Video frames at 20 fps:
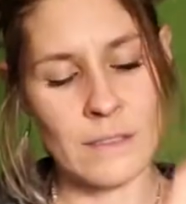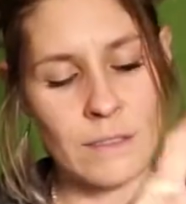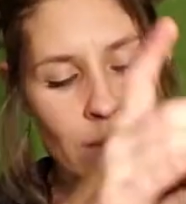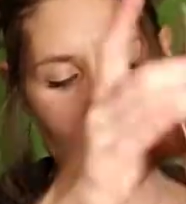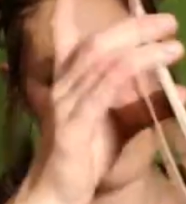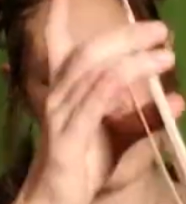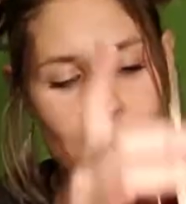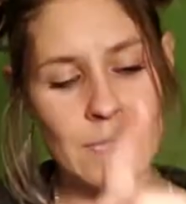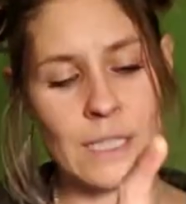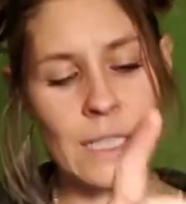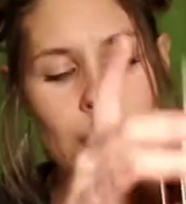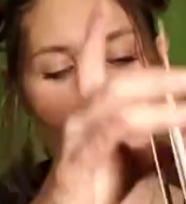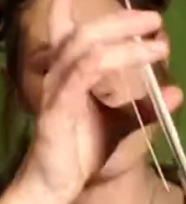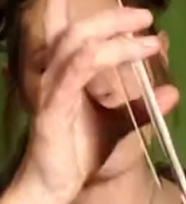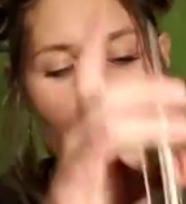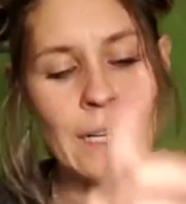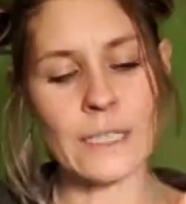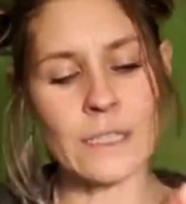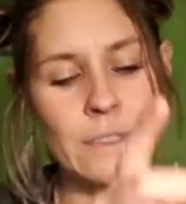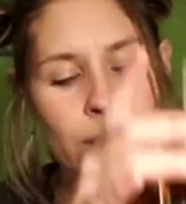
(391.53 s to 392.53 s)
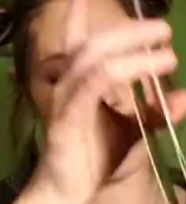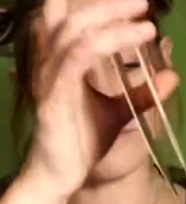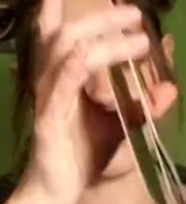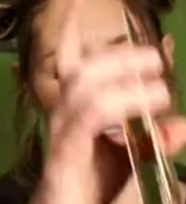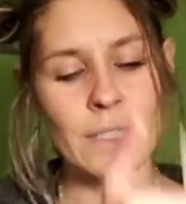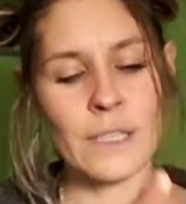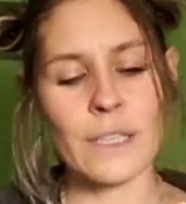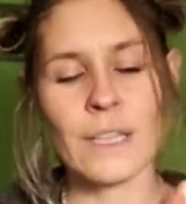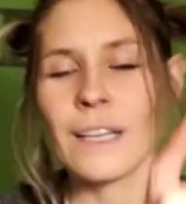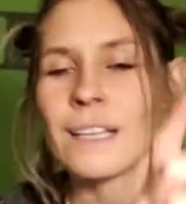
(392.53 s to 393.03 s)
What is the collective?
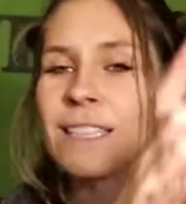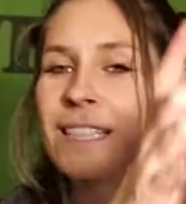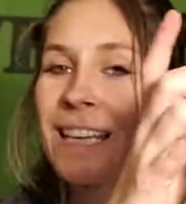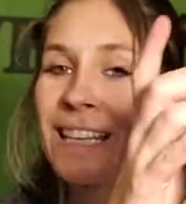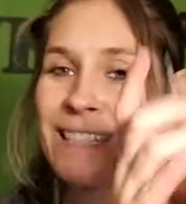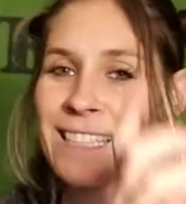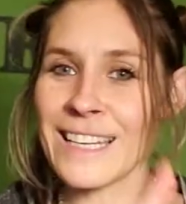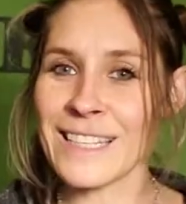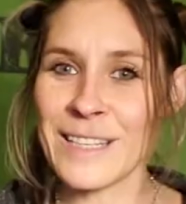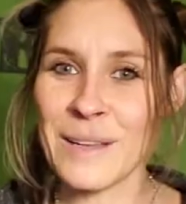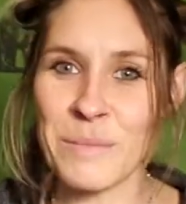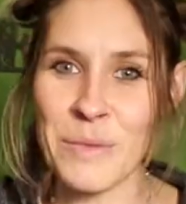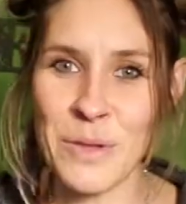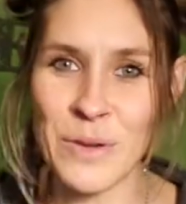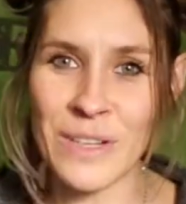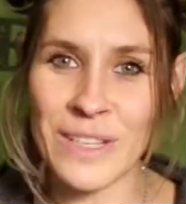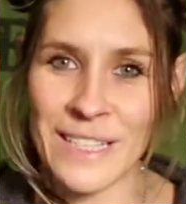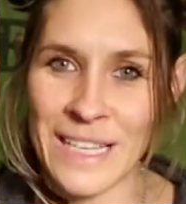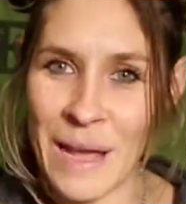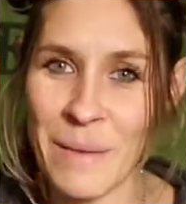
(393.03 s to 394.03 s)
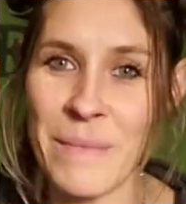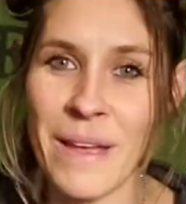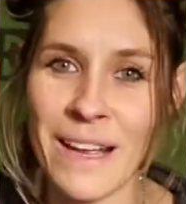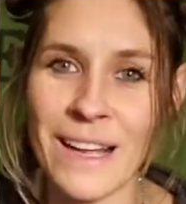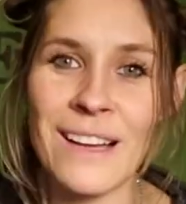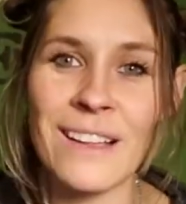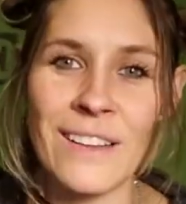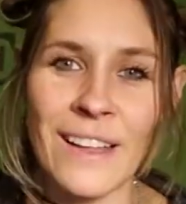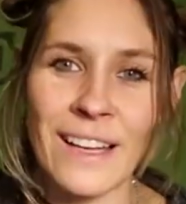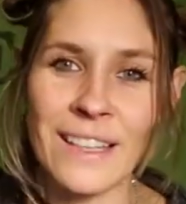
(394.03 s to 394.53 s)
See, I said community. I meant
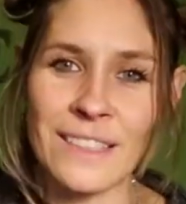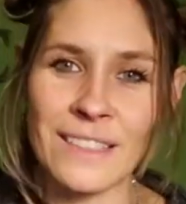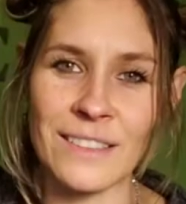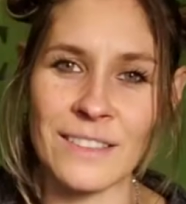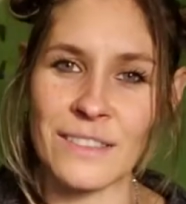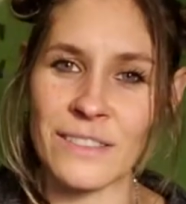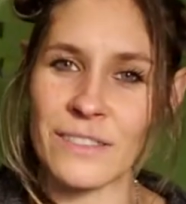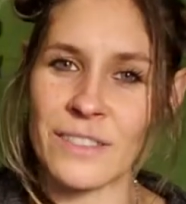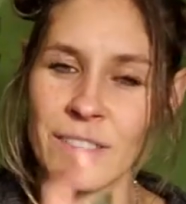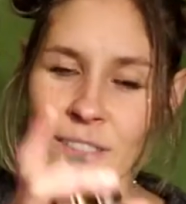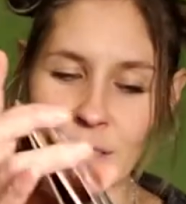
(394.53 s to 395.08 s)
collective.